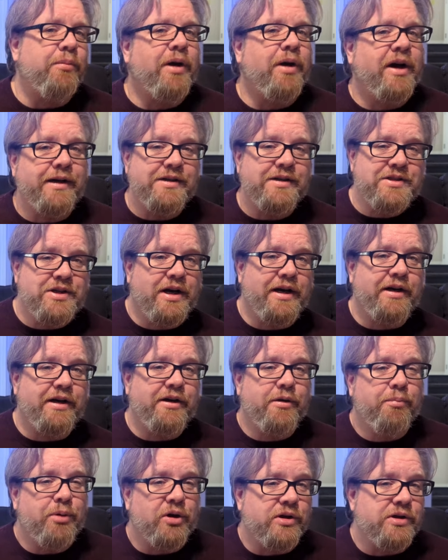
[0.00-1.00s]
decided
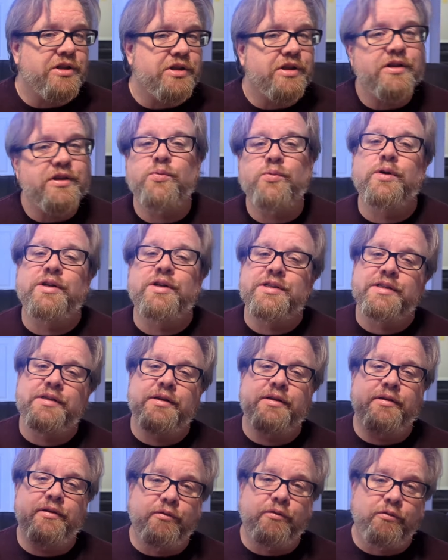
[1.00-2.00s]
to purchase was
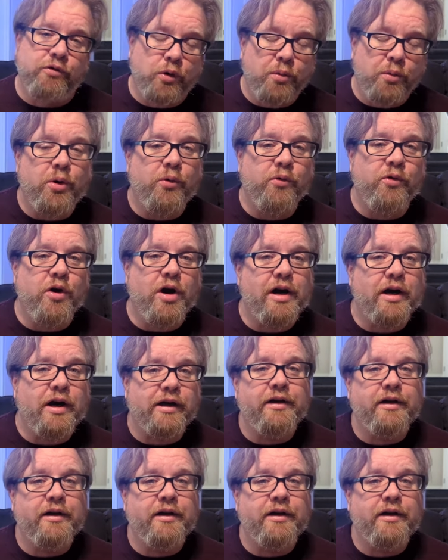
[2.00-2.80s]
the Roborock